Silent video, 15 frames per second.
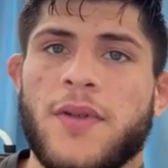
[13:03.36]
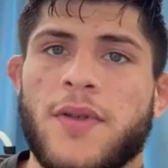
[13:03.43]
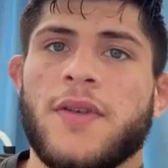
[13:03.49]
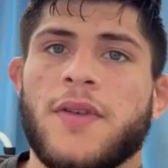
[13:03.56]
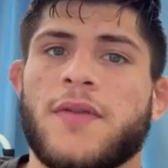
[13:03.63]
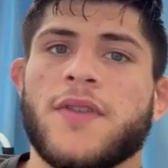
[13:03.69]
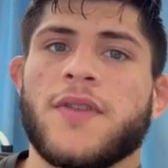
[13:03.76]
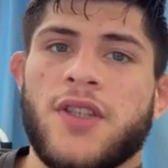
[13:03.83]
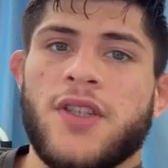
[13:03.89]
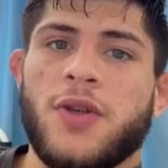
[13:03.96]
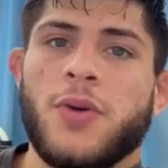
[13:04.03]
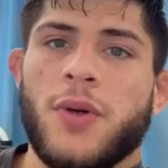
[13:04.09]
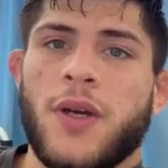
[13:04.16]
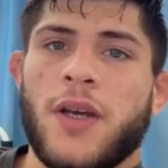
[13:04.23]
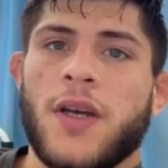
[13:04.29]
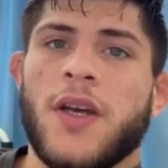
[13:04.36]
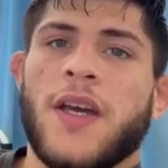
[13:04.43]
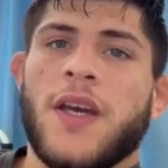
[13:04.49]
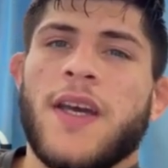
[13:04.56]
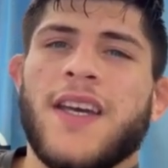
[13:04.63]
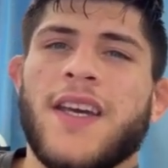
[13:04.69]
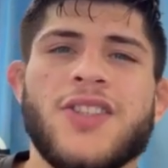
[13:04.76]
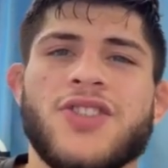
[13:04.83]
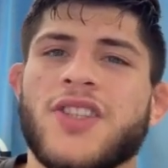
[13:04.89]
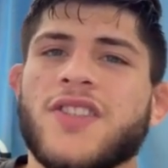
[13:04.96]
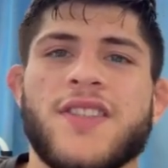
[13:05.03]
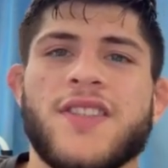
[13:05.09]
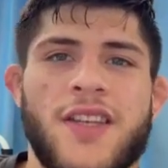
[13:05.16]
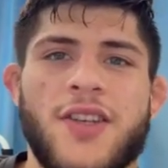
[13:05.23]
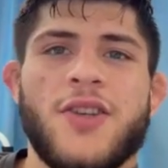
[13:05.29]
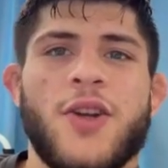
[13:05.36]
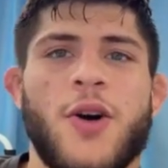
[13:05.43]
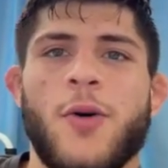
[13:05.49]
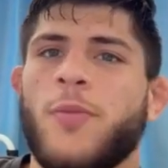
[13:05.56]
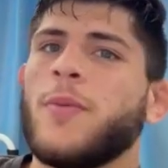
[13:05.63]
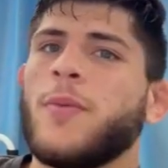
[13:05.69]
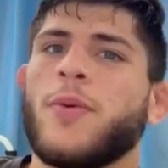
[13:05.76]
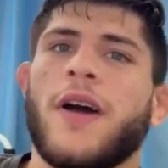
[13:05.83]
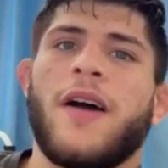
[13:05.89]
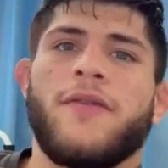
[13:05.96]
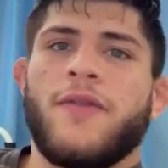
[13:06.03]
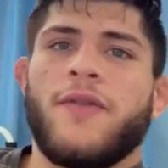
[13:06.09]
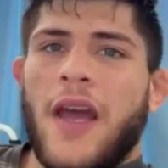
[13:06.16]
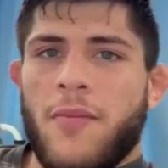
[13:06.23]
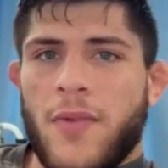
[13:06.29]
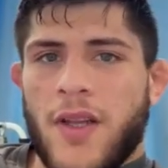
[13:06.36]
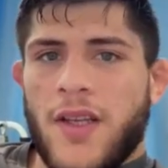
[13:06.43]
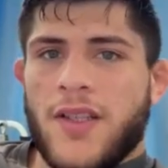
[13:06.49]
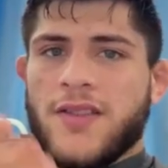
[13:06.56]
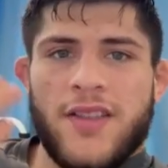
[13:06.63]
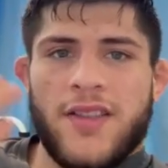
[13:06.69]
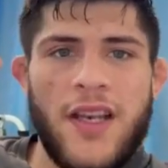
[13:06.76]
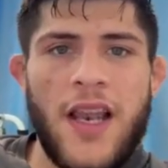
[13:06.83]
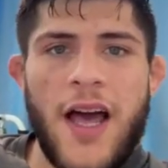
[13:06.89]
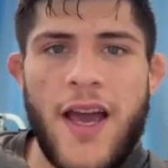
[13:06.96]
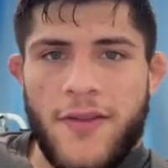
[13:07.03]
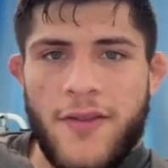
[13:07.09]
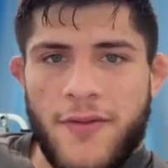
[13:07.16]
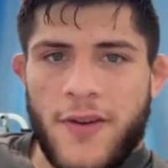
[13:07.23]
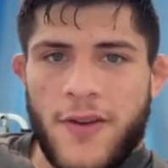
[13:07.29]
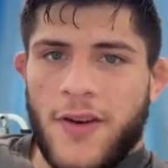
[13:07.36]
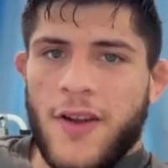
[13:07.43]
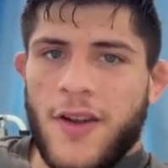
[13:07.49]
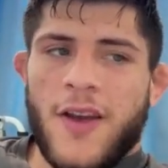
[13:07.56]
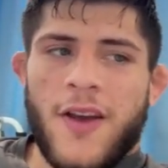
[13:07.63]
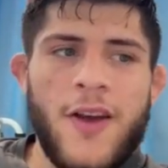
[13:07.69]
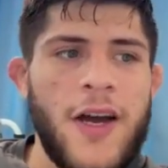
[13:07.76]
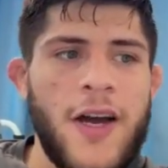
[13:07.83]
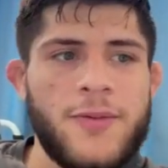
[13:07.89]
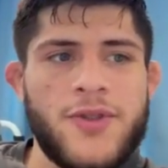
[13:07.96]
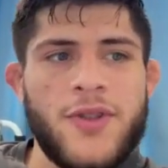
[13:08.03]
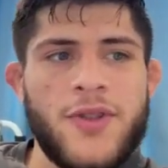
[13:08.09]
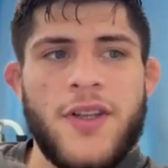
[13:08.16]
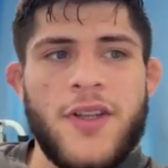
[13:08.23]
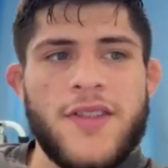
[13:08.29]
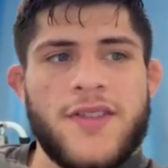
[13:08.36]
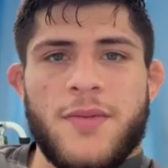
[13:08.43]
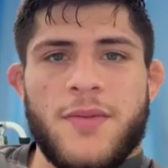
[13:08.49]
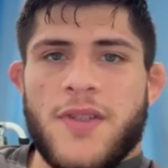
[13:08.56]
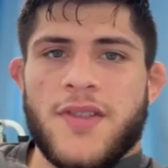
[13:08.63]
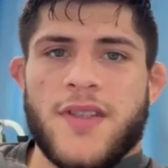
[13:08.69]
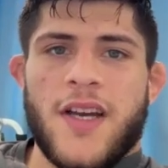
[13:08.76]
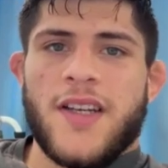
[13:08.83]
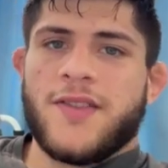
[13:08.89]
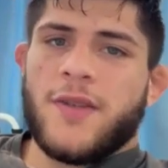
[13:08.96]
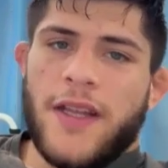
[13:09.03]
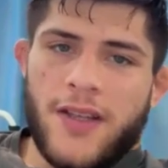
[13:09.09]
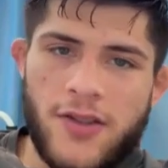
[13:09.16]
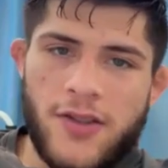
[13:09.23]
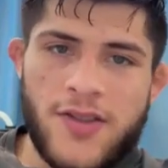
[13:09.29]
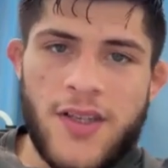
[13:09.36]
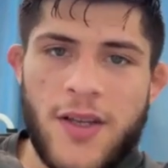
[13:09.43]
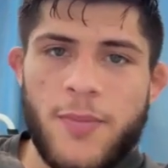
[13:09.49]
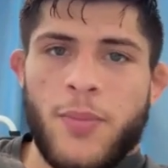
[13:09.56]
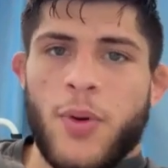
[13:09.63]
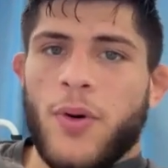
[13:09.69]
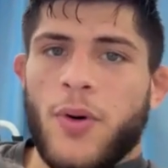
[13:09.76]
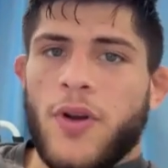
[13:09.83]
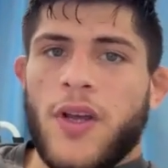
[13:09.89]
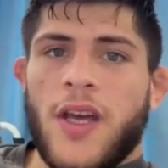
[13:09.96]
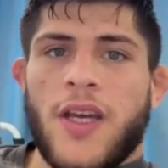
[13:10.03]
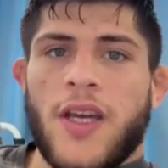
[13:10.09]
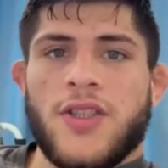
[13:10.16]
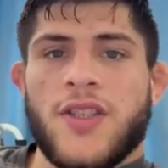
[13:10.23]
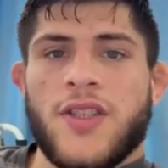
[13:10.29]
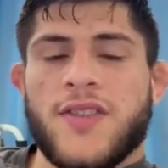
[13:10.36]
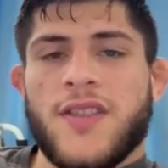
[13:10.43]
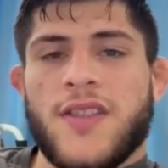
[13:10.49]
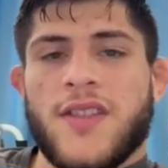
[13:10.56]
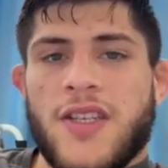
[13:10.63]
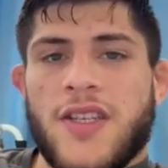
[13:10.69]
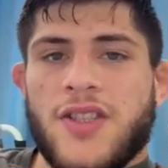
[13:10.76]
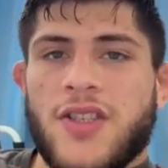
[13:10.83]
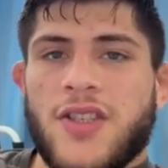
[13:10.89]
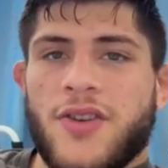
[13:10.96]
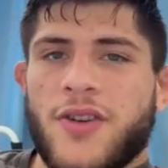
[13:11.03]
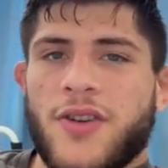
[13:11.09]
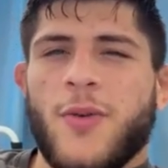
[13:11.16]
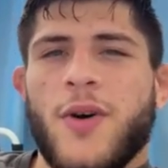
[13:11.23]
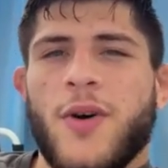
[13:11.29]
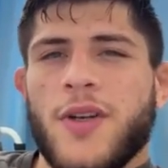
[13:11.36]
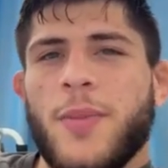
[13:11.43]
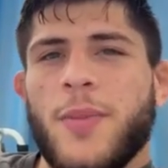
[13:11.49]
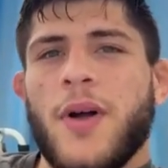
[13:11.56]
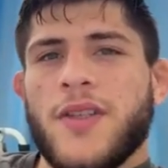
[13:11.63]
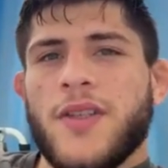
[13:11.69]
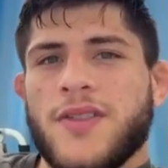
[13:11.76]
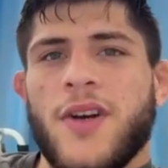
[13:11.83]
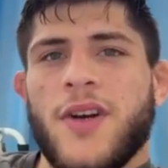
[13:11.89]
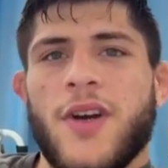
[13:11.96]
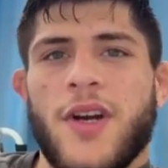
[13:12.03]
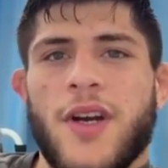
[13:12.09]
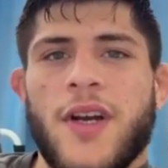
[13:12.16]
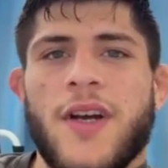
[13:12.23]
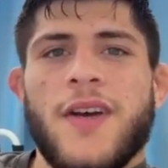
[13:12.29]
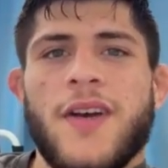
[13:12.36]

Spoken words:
of continuing. It's just that people got families and life, and I'm sure that some of these guys, like you said, Poirier, Justin Gaethje, they're gonna want to probably start,